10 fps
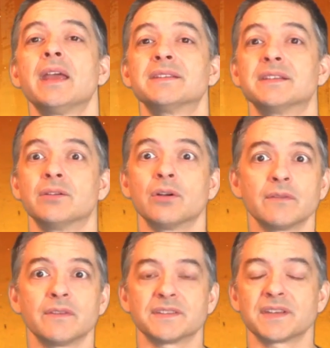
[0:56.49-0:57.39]
Is he
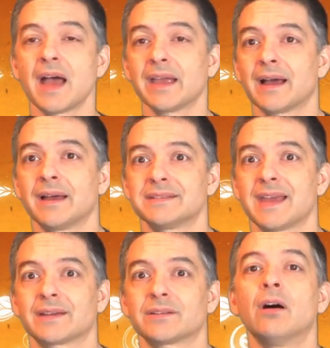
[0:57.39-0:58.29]
nervous? Eye
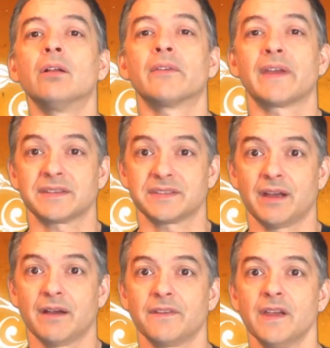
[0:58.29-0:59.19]
contact, all that
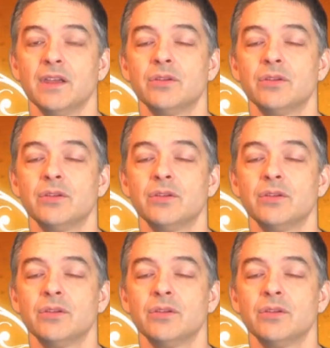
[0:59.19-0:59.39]
stuff.